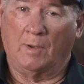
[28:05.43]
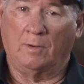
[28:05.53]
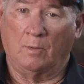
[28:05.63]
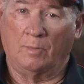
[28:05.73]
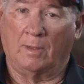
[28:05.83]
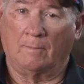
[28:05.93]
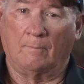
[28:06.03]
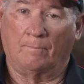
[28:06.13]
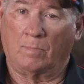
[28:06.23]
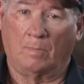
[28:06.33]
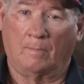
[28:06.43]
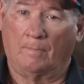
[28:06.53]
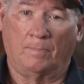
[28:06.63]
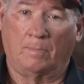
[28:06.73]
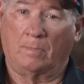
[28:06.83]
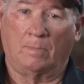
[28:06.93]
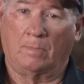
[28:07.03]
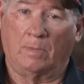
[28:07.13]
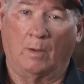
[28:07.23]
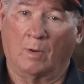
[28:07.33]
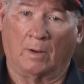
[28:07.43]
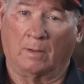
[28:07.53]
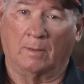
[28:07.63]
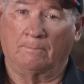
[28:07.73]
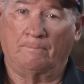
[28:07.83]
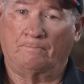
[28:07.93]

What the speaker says: we knew that it wasn't good.